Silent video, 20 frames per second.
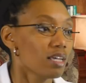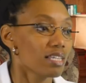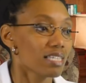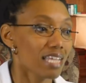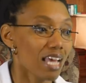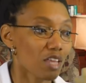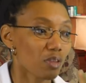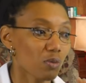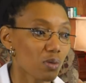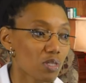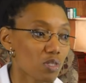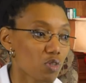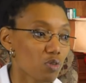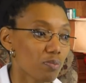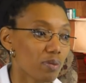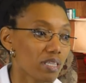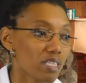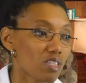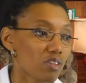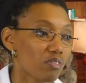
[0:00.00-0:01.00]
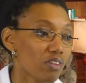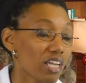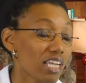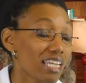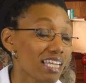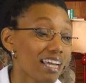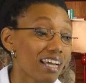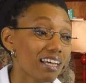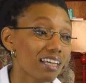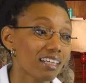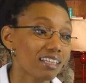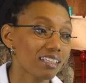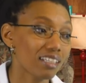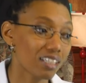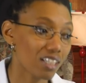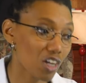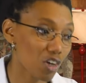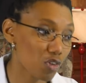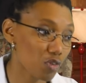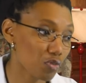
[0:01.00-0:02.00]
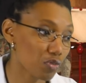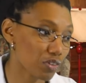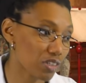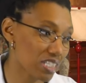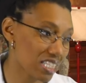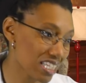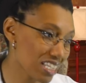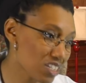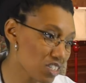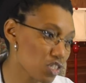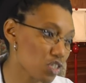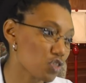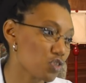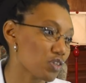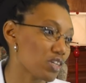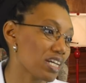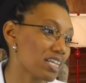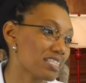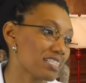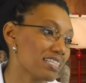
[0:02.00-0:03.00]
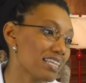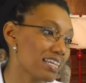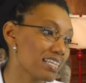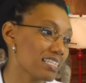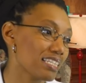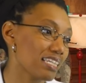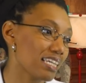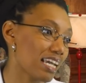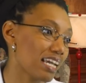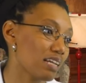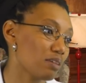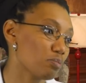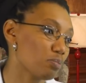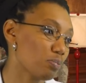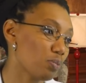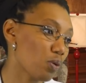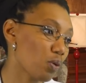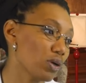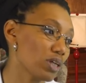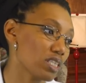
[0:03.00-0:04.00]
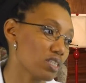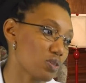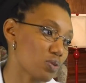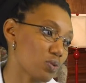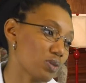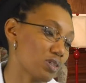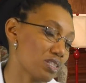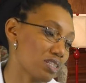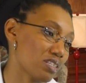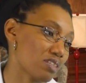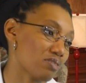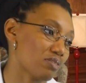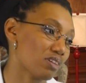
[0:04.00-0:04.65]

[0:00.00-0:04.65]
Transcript: Southwestern Pennsylvania, known for its industry, has 98 point sources of